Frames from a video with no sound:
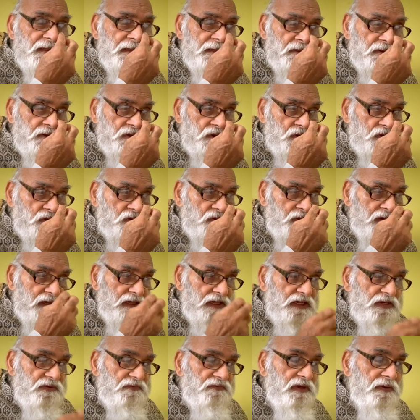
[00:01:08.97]
is to
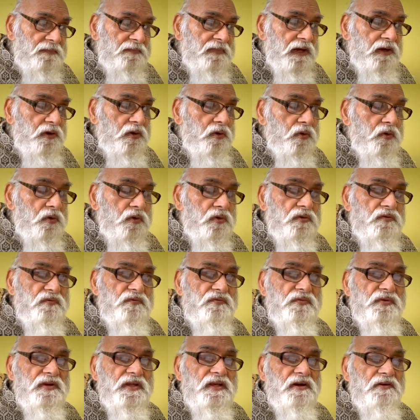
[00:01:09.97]
leave him alone
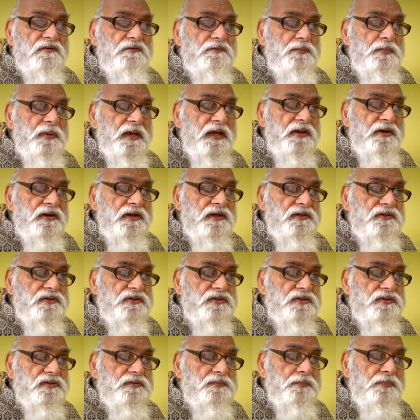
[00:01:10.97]
free of
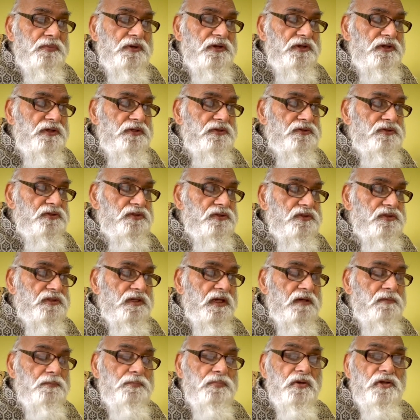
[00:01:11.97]
parents, priests,
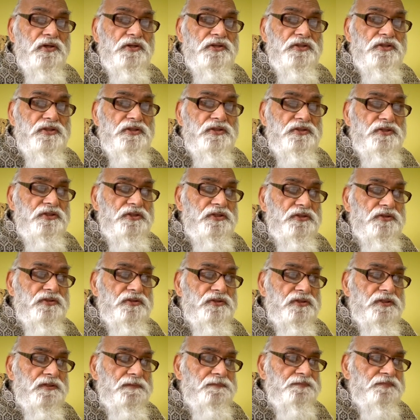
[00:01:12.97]
and
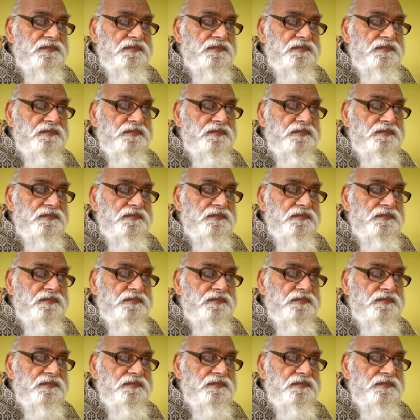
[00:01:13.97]
politicians